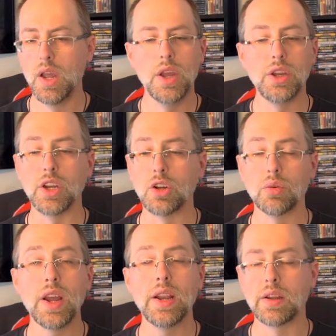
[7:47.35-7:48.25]
You get to
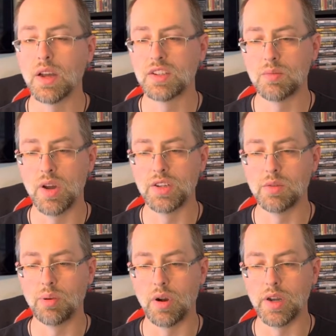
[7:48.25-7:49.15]
create and customize your
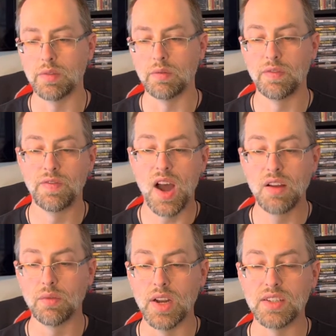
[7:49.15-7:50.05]
party from
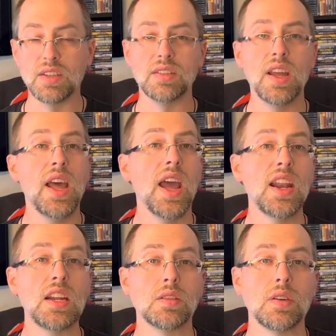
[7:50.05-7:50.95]
5 races and
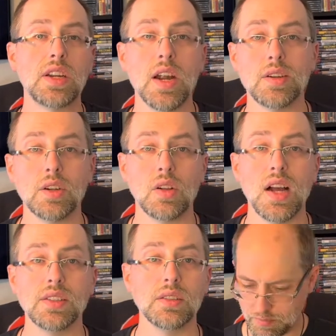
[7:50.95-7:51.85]
8 different character
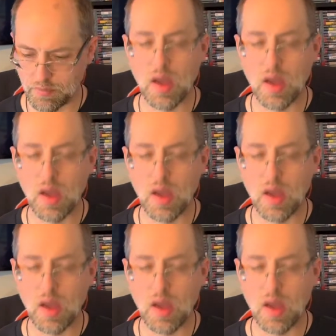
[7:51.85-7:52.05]
classes.